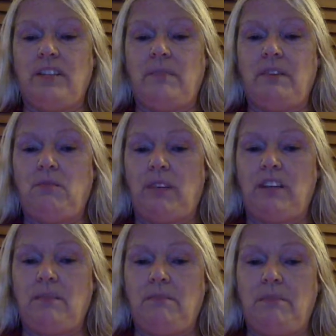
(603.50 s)
to be one of
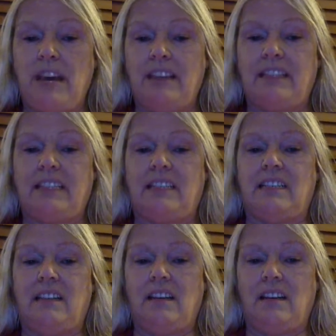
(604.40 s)
the best
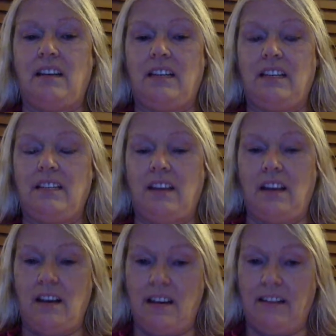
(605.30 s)

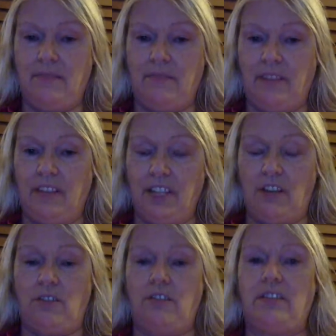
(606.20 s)

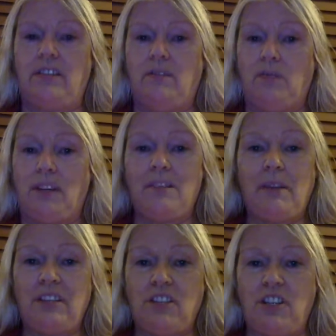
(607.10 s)
one of the
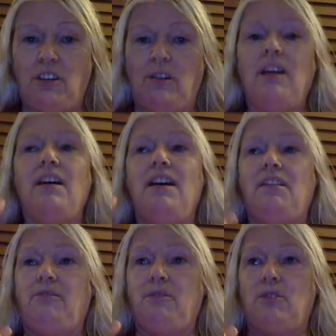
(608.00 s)
best year
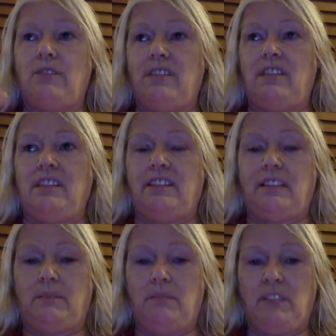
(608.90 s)
for
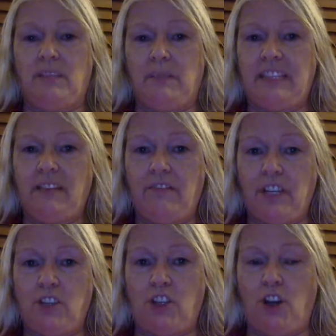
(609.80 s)
this
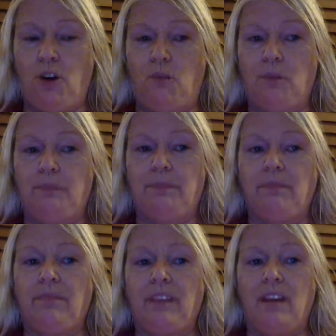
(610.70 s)
specific show.
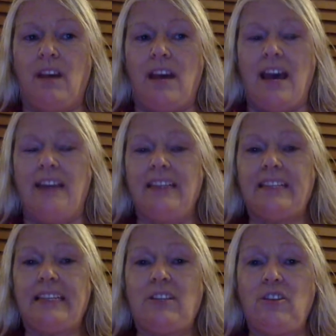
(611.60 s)
And
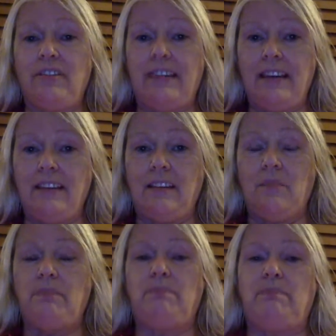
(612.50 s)
this is a good thing
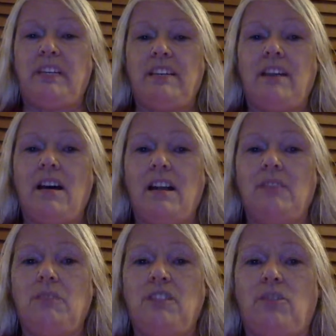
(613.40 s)
because
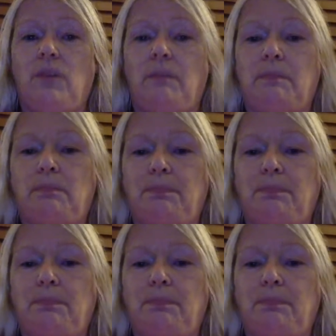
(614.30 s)
Hollywood's going,